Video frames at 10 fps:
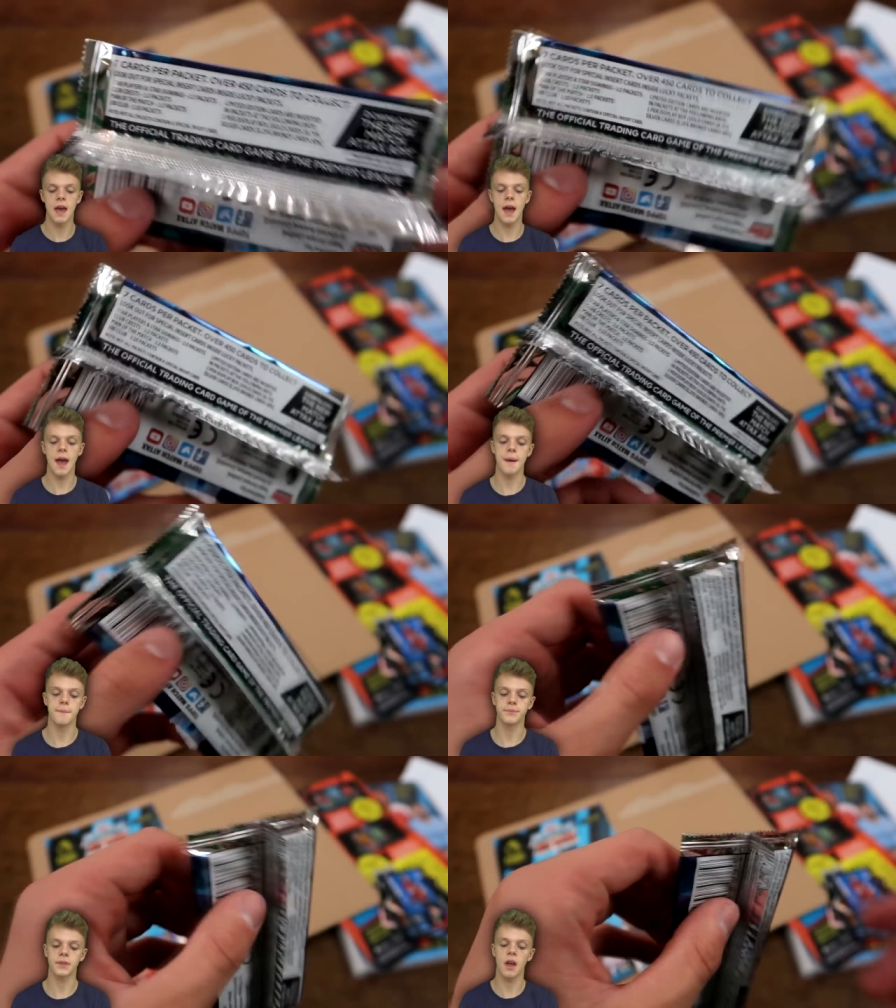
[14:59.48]

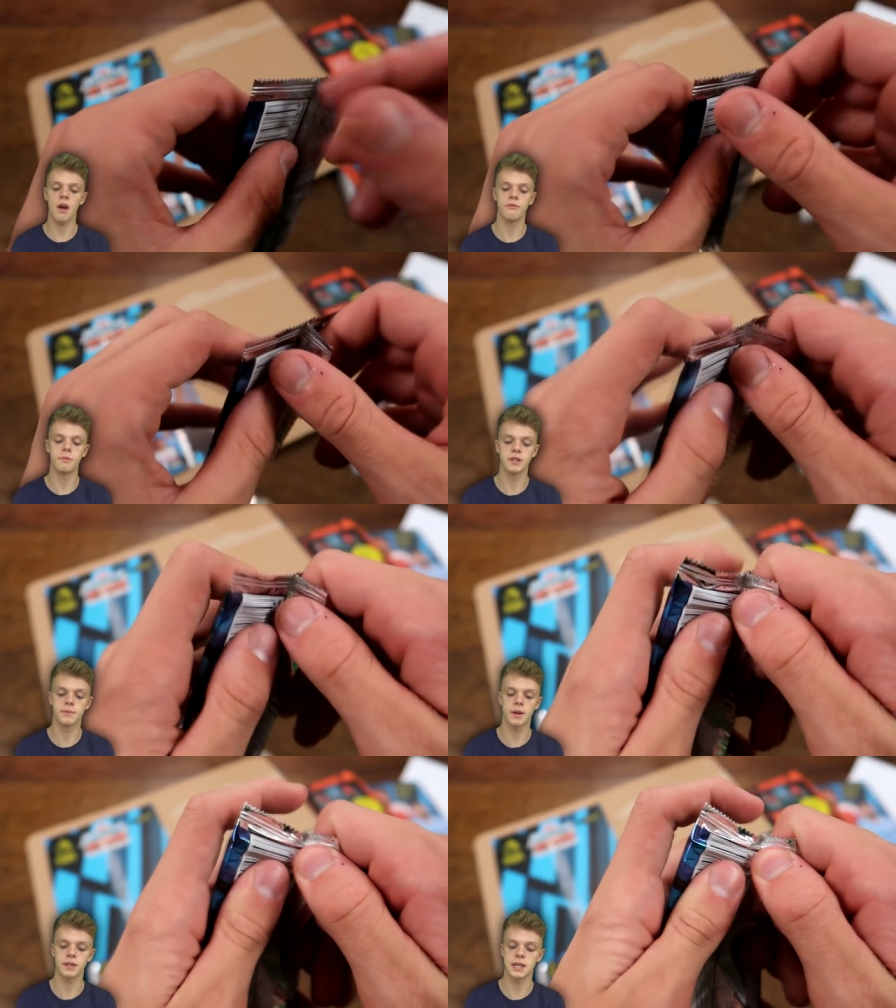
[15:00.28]
um, of boost
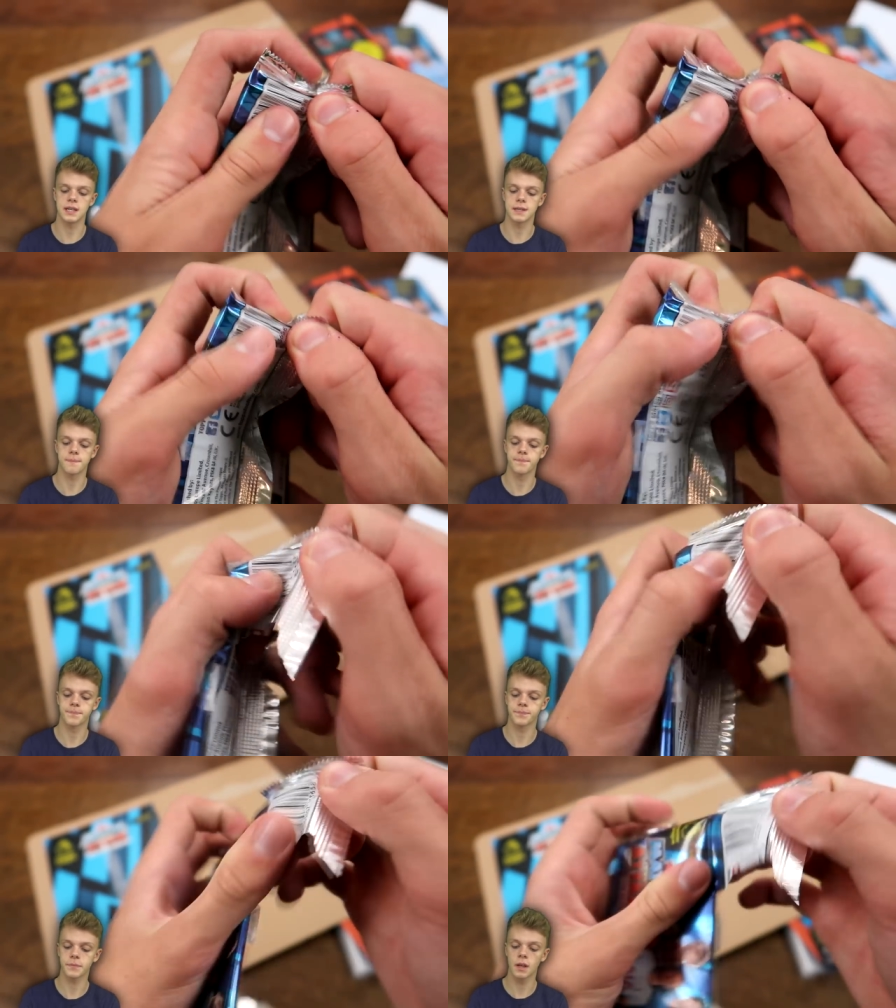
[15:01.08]
boxes.
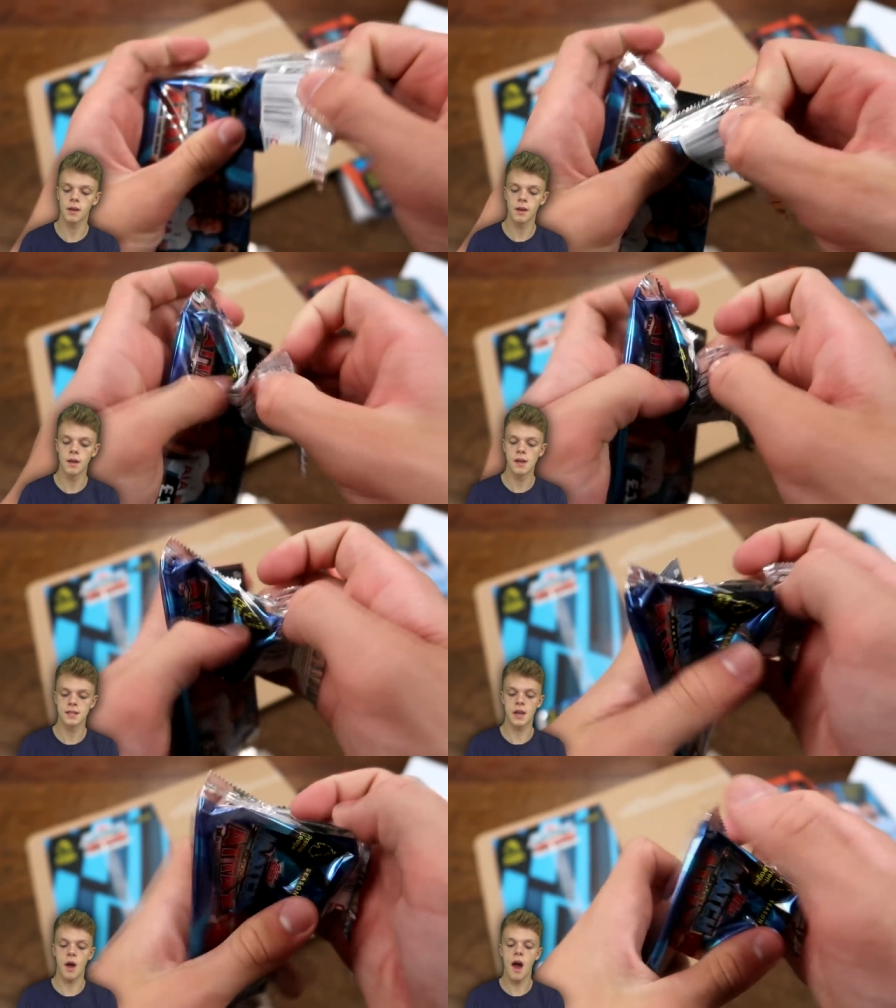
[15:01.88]
So